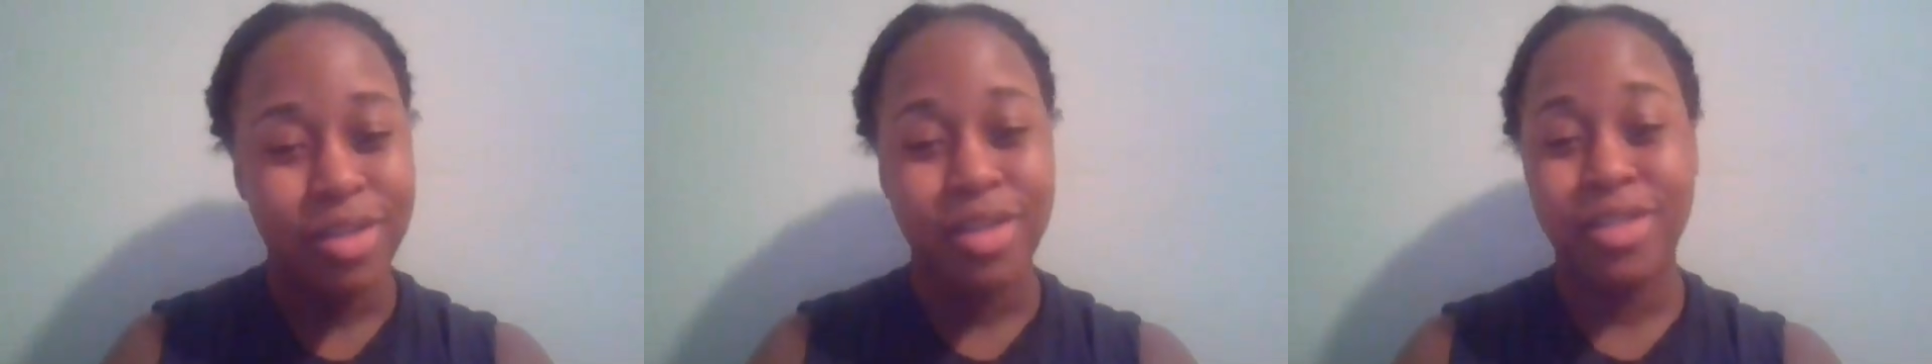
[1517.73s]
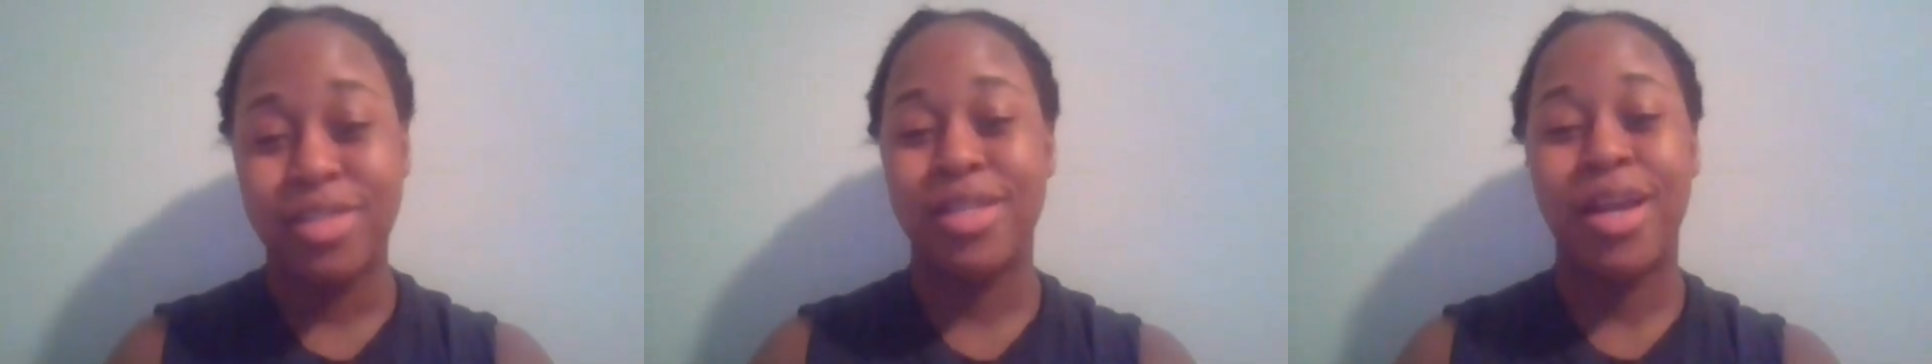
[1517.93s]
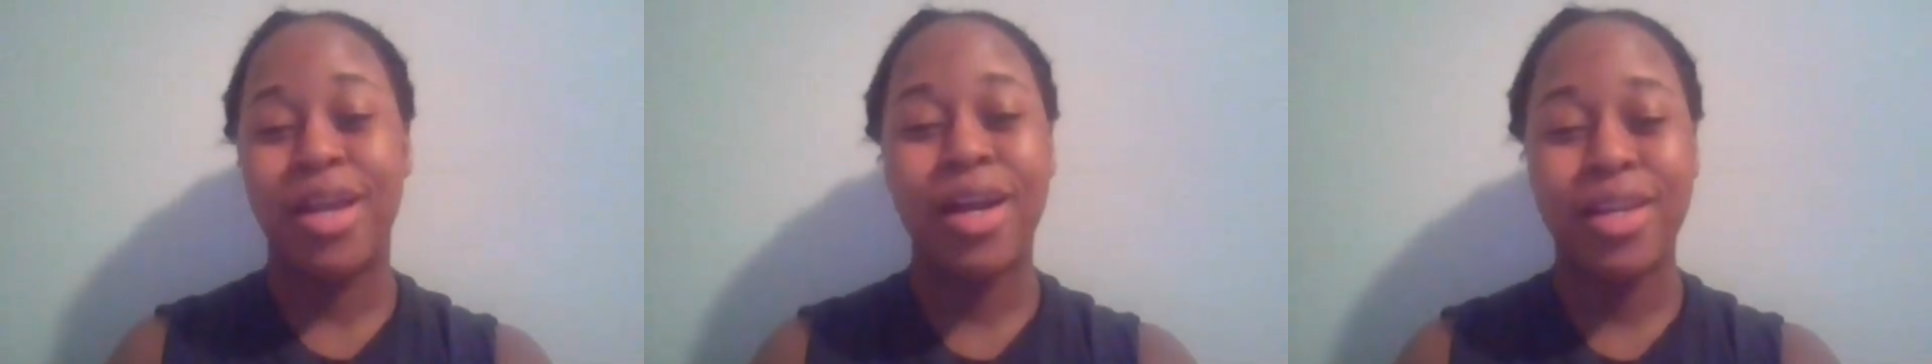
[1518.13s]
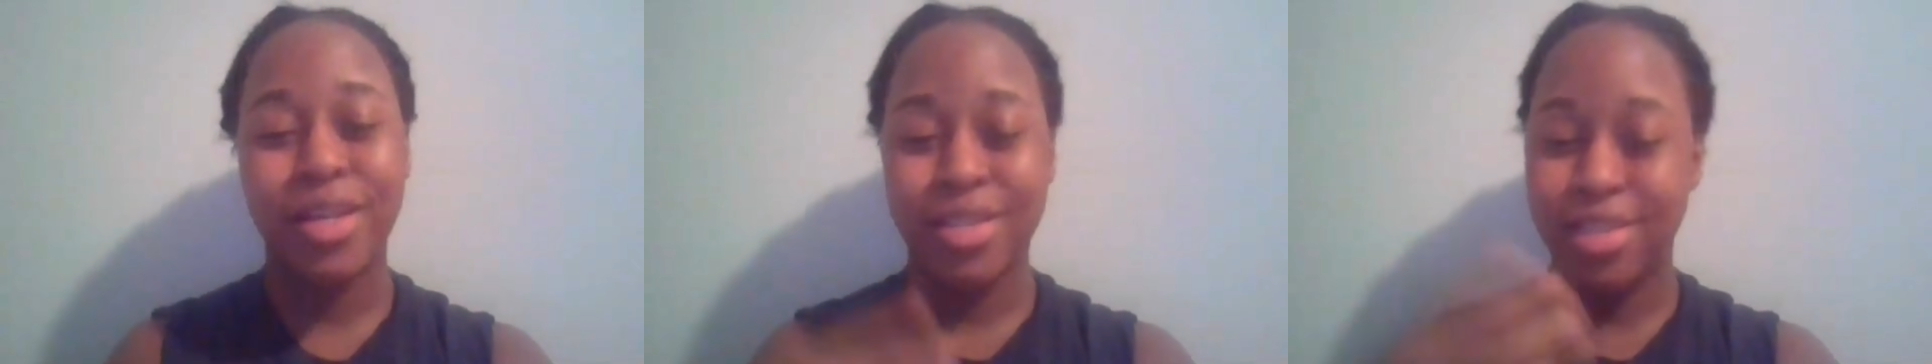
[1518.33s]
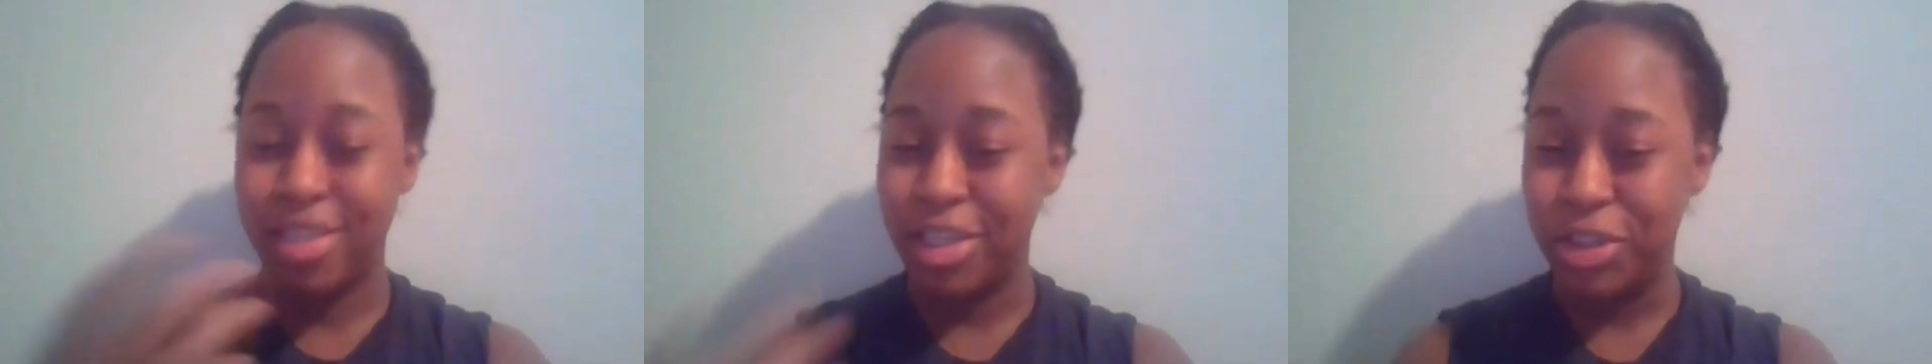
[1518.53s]
it's not
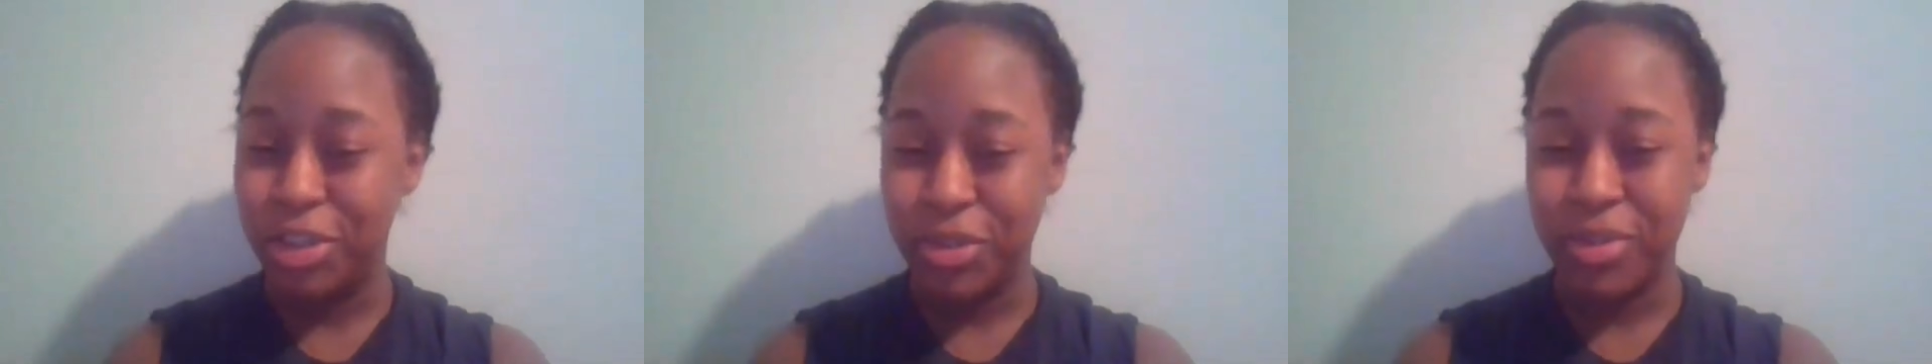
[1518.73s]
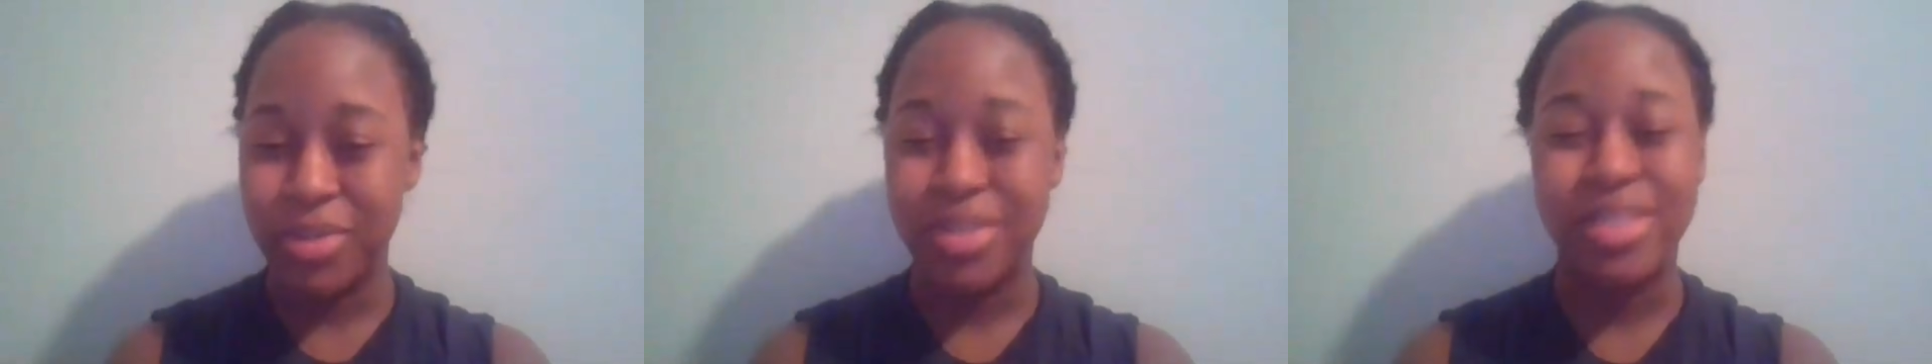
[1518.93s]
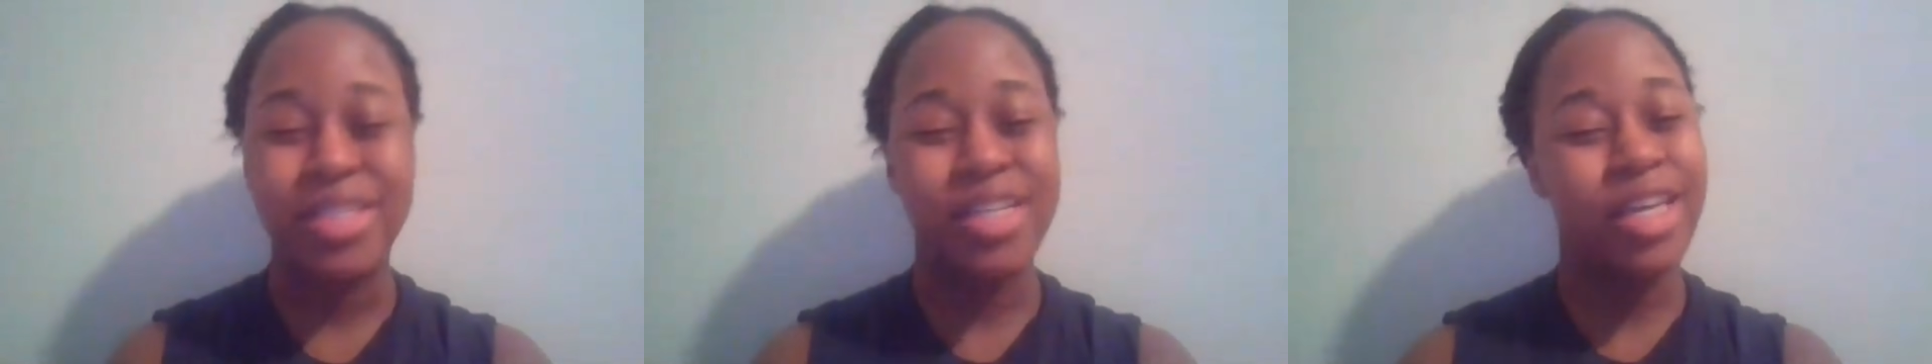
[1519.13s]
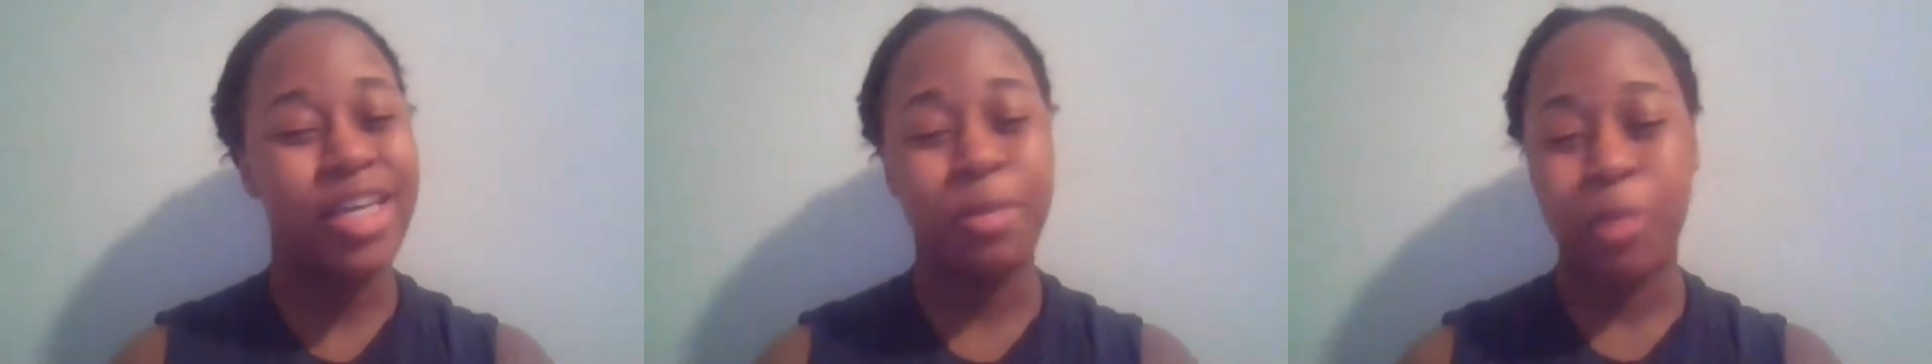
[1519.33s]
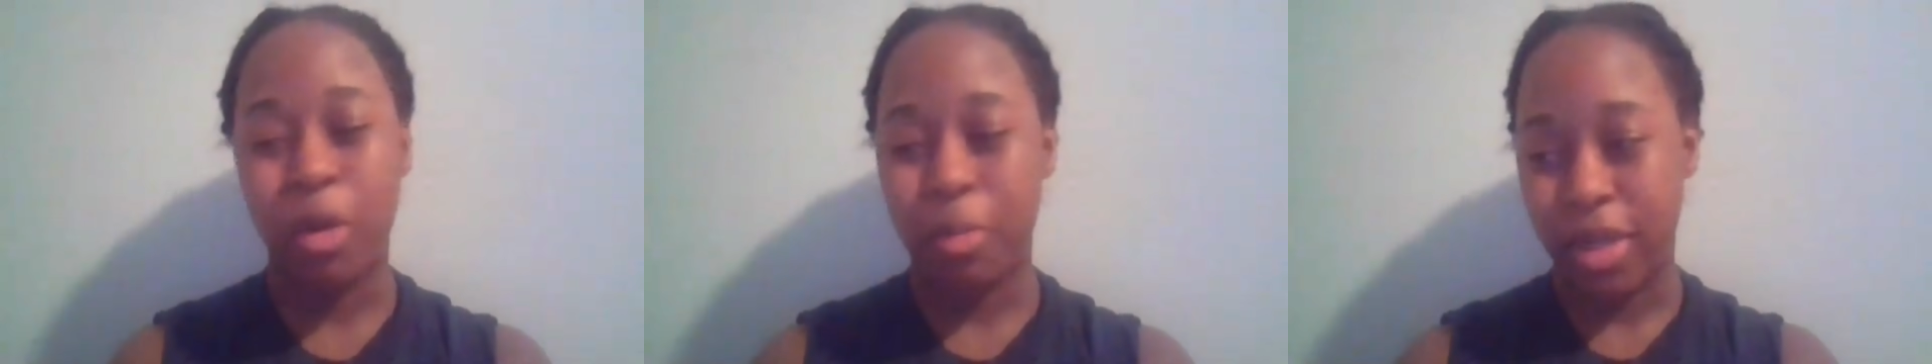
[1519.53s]
essential to
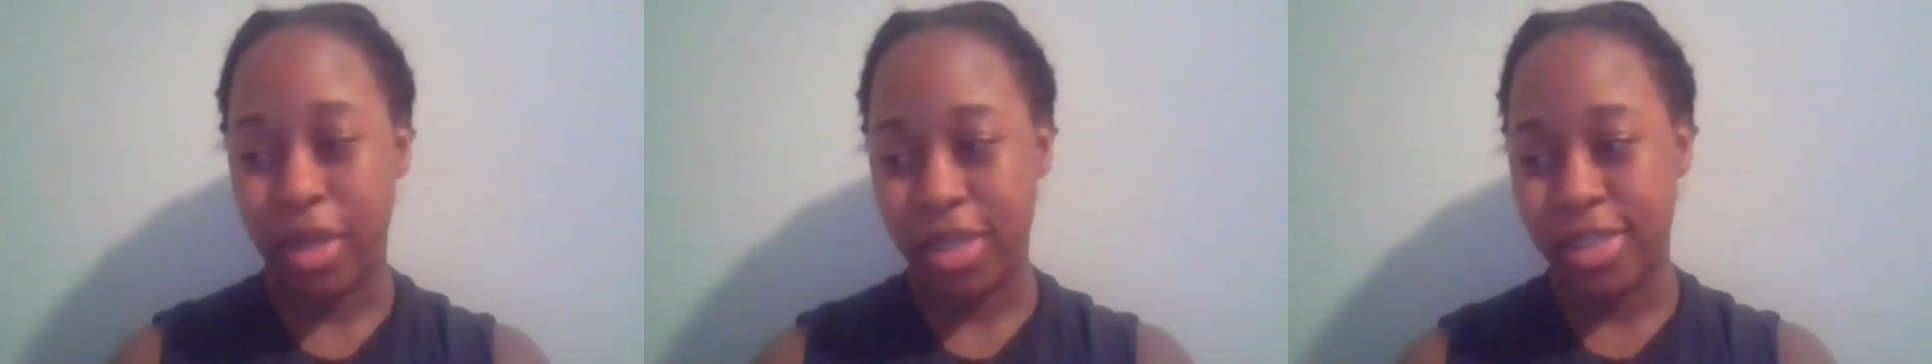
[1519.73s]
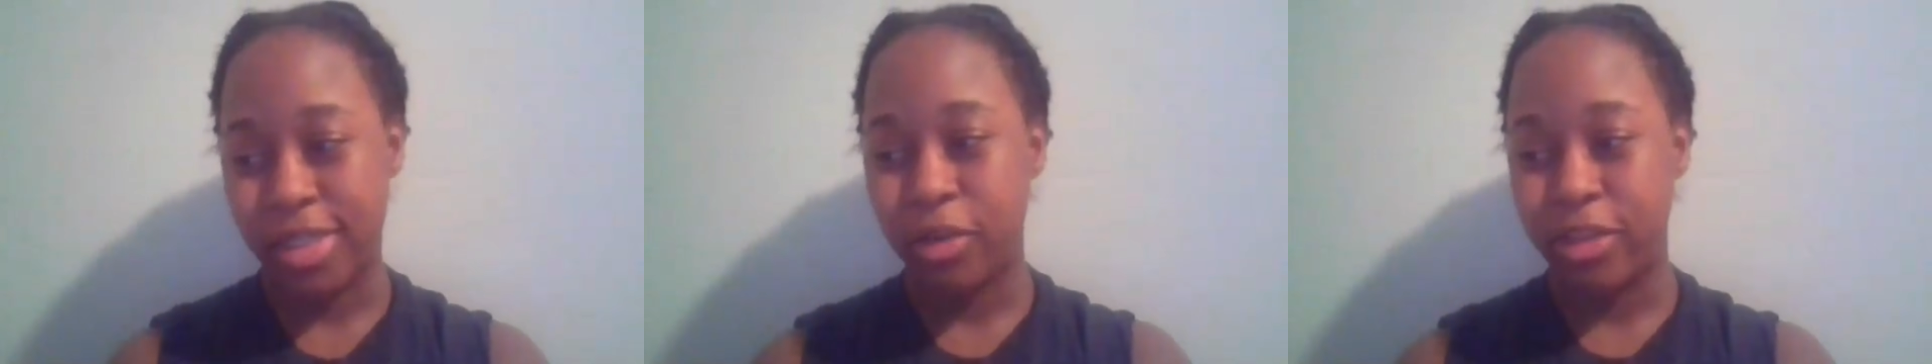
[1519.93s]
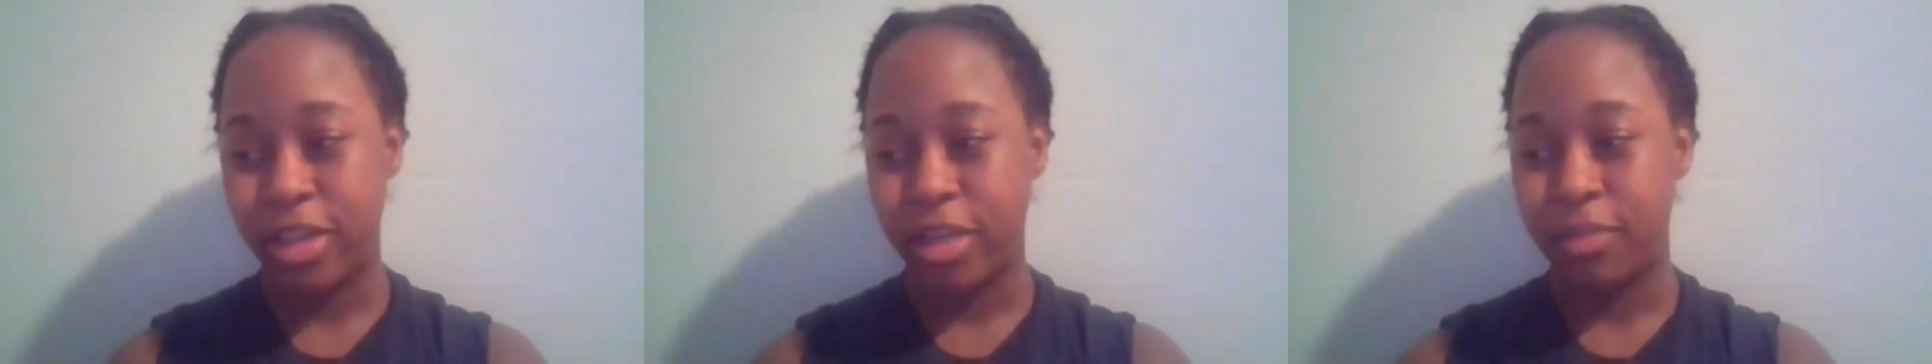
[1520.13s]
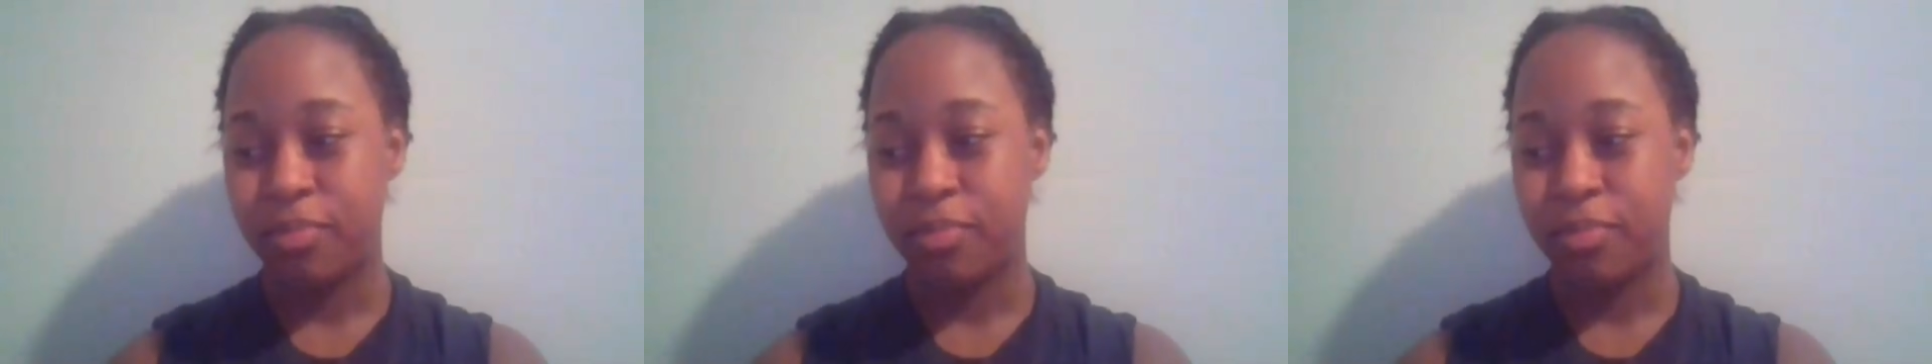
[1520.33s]
keep our bodies healthy.